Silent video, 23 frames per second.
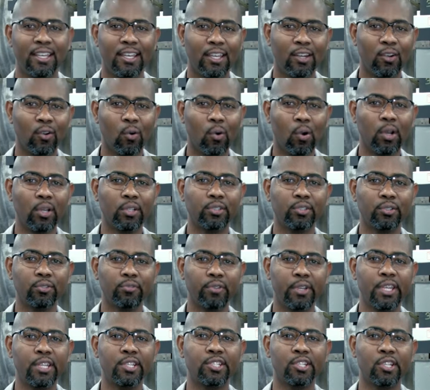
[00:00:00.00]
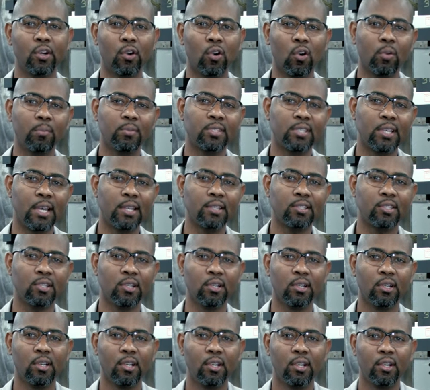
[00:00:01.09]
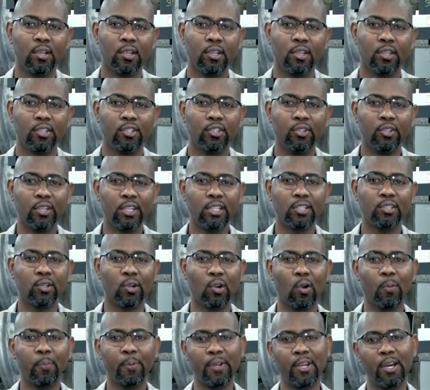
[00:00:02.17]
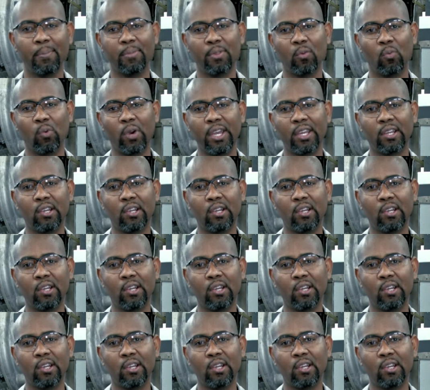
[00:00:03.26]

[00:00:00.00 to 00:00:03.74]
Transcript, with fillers: In order to reach the home sensor, you need to open up the way